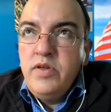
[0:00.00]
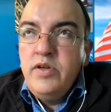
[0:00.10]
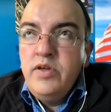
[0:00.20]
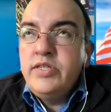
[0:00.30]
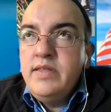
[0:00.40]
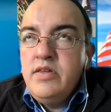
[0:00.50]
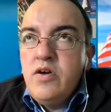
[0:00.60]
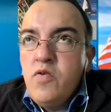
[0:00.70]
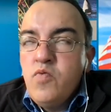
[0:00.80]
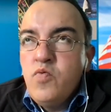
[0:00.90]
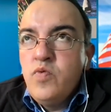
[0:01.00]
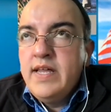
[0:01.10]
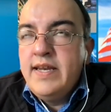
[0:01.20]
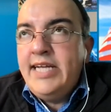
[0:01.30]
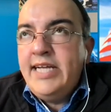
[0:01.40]
usually,
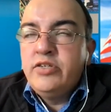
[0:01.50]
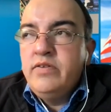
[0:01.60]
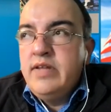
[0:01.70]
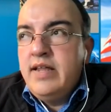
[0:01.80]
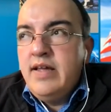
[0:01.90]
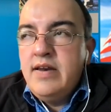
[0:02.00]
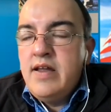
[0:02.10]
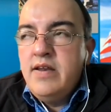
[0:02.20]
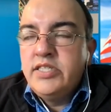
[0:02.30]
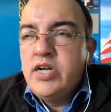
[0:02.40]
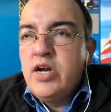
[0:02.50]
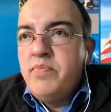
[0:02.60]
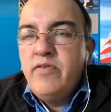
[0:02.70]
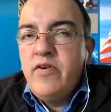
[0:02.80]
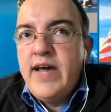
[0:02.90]
the nature and
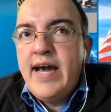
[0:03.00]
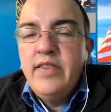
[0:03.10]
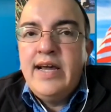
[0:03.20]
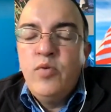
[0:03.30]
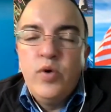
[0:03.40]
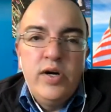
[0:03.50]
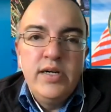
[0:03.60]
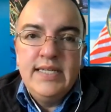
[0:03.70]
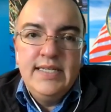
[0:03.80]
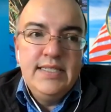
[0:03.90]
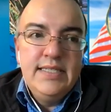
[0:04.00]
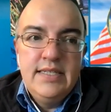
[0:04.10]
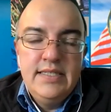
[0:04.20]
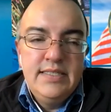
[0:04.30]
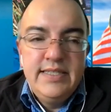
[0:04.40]
the scope of how that works
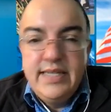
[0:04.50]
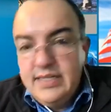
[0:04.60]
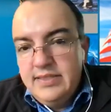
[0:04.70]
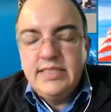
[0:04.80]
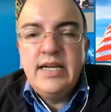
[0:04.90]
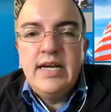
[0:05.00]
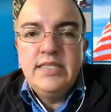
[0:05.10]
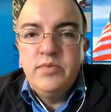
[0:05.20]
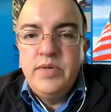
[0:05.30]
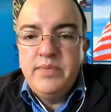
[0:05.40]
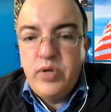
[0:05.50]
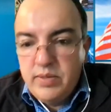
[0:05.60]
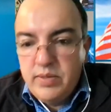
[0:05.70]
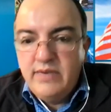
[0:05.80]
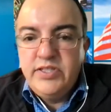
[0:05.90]
is
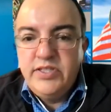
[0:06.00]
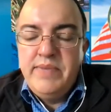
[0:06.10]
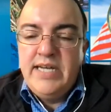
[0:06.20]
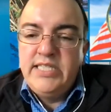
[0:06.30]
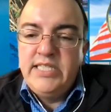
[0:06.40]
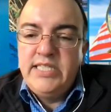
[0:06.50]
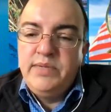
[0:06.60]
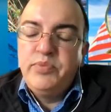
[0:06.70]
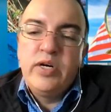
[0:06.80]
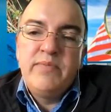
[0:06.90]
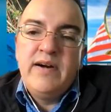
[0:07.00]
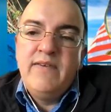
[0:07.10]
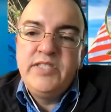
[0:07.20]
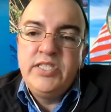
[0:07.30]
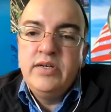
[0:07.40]
discussed with the program officer, the managing program
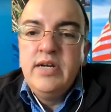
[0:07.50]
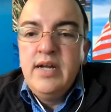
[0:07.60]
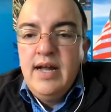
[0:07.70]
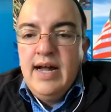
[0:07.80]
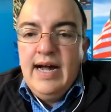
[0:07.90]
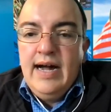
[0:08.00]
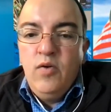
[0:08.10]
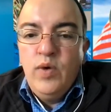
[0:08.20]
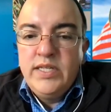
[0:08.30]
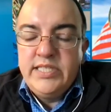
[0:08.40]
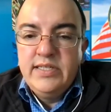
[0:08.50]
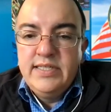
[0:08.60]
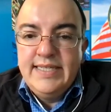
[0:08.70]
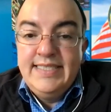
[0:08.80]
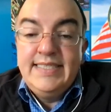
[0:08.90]
officer, once
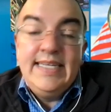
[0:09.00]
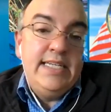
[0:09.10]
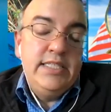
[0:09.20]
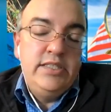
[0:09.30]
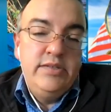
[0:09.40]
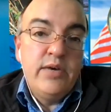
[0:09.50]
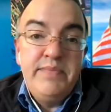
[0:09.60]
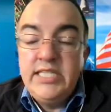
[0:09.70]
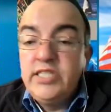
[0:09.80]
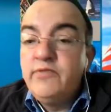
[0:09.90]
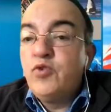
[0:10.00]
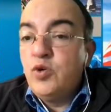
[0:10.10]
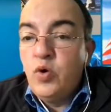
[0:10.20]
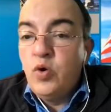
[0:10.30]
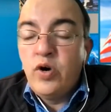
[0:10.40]
there's an intent to make a
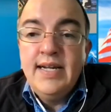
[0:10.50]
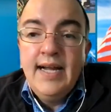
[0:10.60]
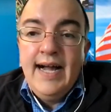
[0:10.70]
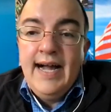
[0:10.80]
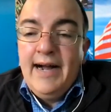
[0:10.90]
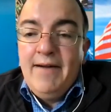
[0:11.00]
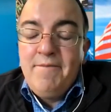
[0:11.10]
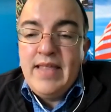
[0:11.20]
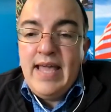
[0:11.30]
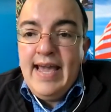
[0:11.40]
recommendation for award,